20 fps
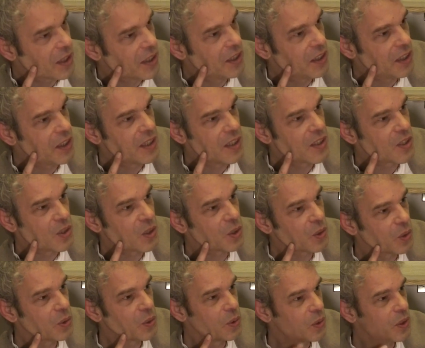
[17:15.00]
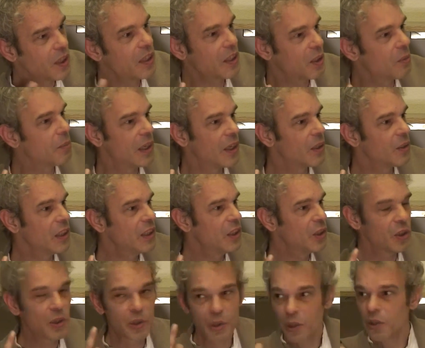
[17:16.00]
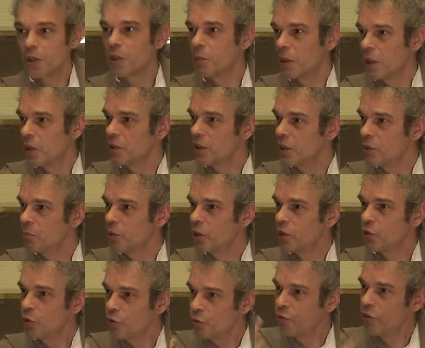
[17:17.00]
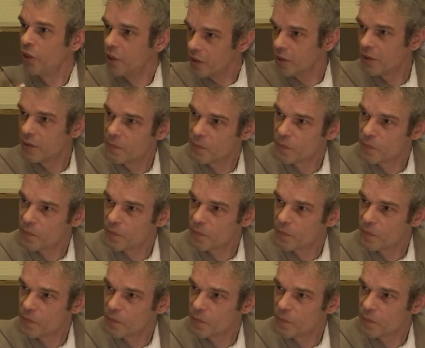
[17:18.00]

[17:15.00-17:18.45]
idea is not to think about it or talk about it, but to feel.